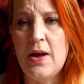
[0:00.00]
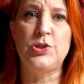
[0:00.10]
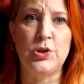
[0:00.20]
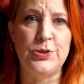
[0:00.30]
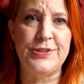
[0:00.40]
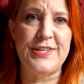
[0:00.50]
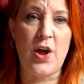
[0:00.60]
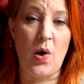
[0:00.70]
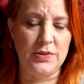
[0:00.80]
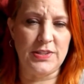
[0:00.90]
Susan
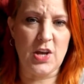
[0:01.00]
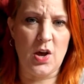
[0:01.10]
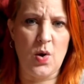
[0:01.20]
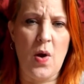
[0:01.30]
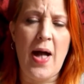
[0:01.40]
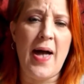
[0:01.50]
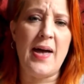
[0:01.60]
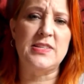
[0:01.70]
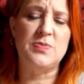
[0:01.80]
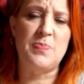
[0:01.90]
also
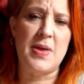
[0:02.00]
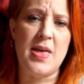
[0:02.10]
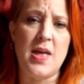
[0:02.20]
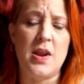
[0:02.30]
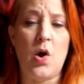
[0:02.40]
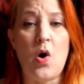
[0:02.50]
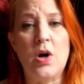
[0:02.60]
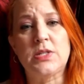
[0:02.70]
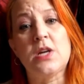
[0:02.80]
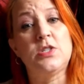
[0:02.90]
has been
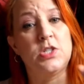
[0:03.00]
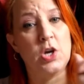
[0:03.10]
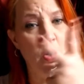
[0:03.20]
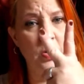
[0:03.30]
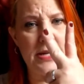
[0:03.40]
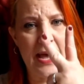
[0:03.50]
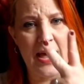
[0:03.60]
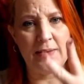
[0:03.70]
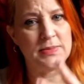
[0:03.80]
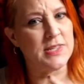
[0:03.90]
caught two
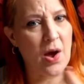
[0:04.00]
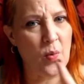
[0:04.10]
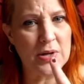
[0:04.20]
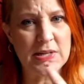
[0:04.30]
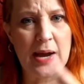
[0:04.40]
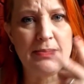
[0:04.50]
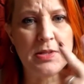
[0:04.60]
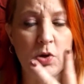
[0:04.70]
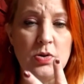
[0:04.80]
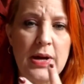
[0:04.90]
times, not one time,
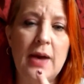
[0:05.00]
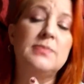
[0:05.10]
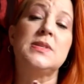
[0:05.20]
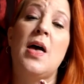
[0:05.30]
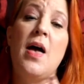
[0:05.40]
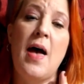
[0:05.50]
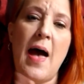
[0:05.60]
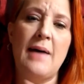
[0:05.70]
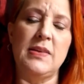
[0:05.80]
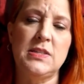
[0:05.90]
two times,
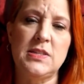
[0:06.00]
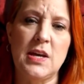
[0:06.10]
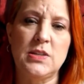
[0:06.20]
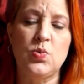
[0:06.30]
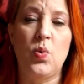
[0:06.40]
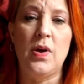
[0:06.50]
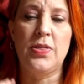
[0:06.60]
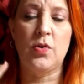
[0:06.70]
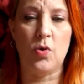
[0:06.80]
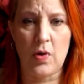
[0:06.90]
having sex
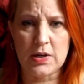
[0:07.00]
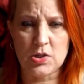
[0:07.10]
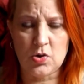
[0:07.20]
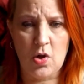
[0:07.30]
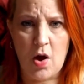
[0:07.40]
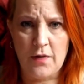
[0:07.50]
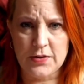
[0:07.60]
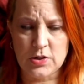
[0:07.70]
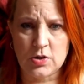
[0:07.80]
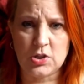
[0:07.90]
with correctional
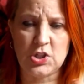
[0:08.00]
officers.